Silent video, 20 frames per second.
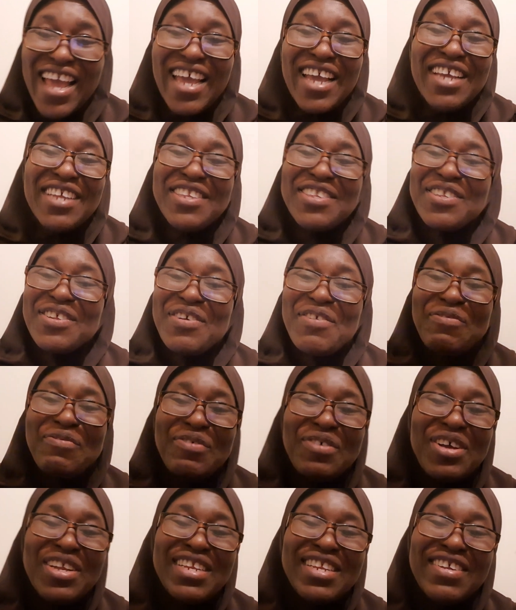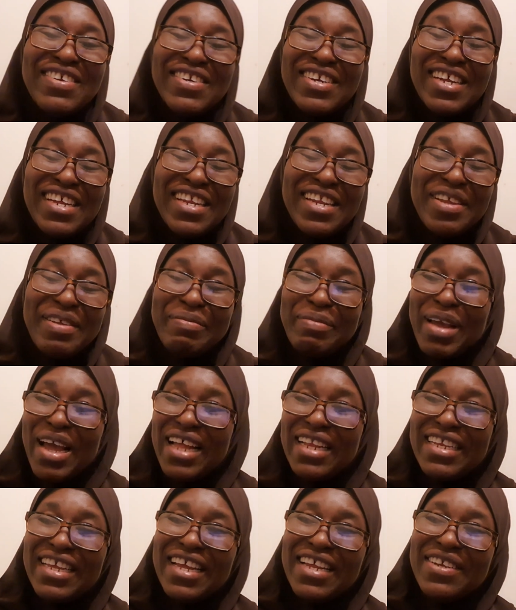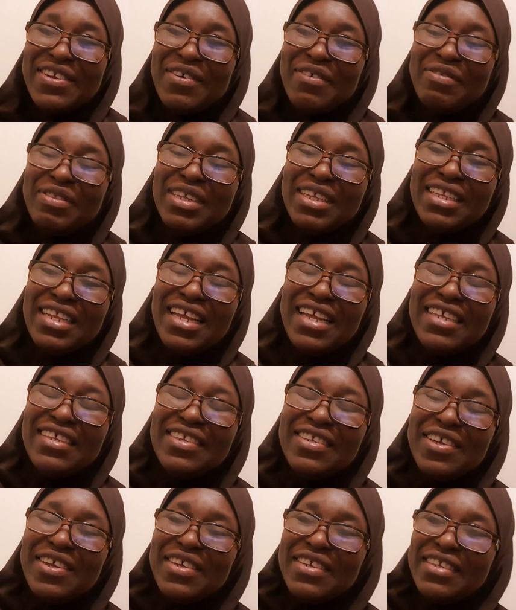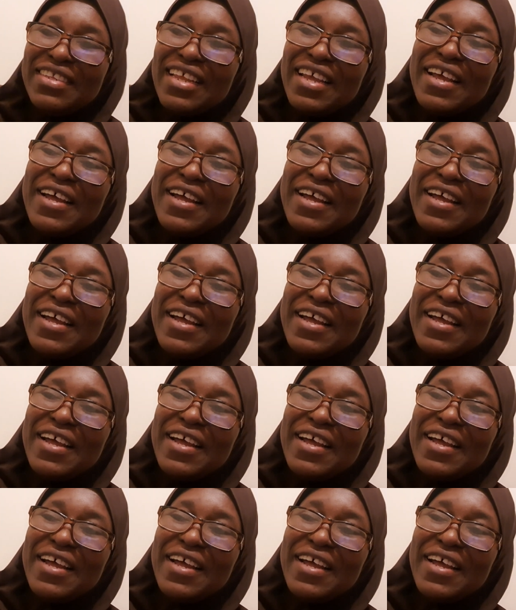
It's so funny, really. But at the end of the day, it's just